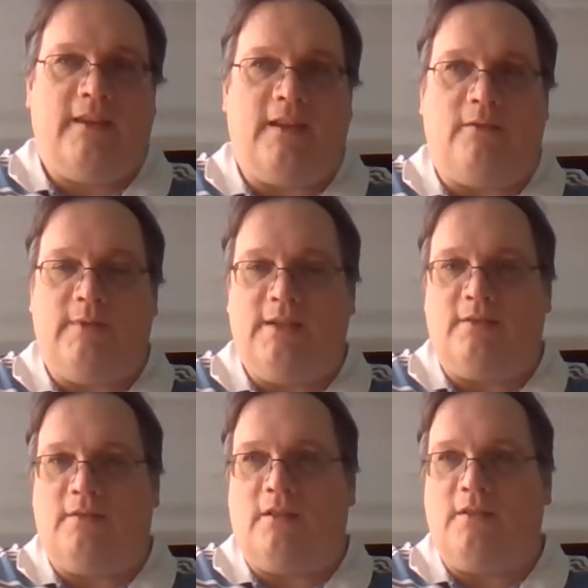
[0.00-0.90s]
Now, we
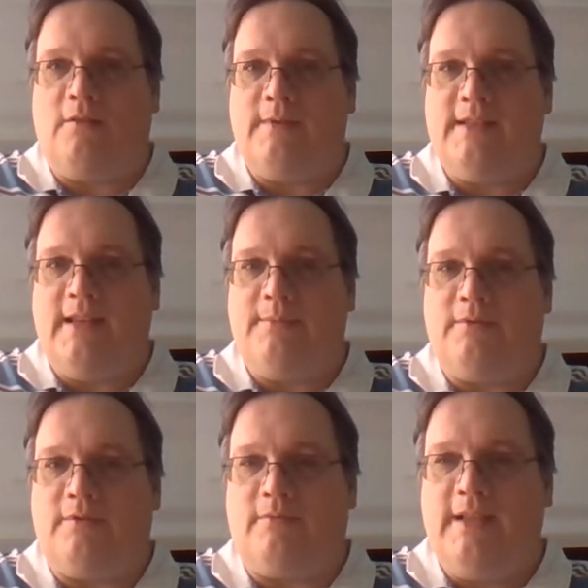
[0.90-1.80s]
aren't always able
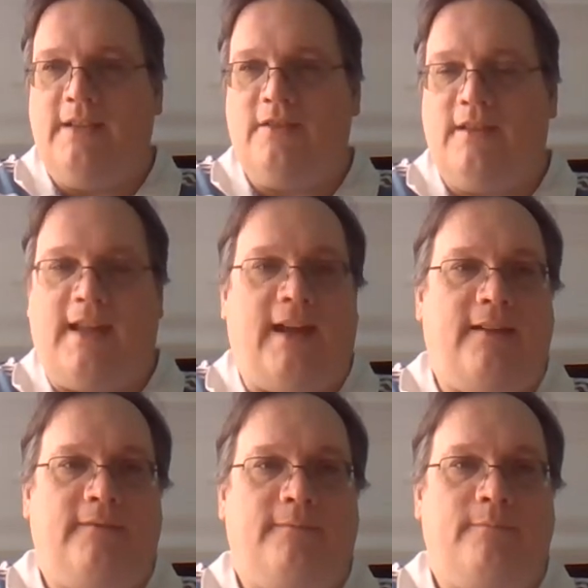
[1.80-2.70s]
to reach
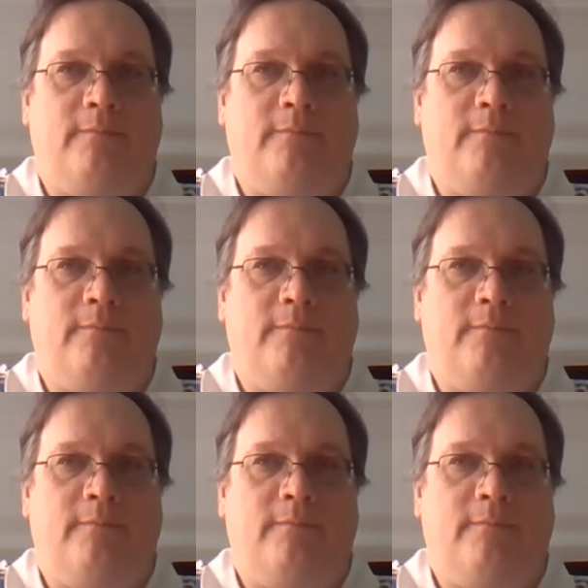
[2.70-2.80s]
that,